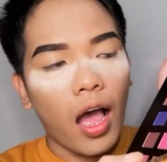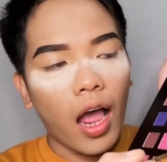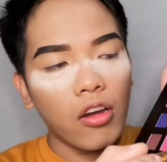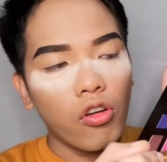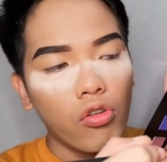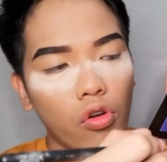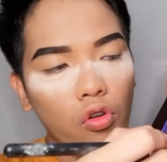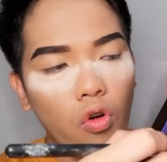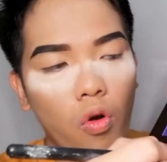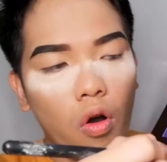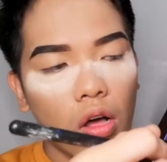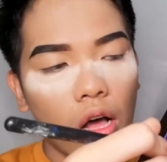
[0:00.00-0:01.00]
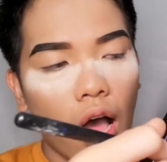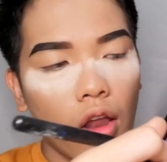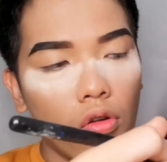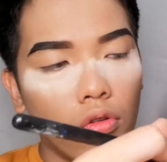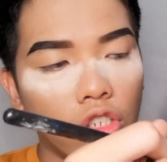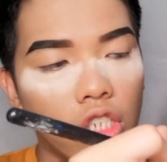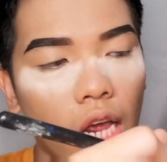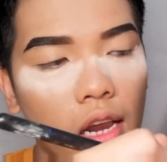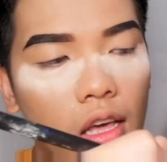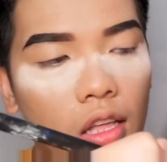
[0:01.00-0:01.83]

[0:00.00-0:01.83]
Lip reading: I don't know kung anong shade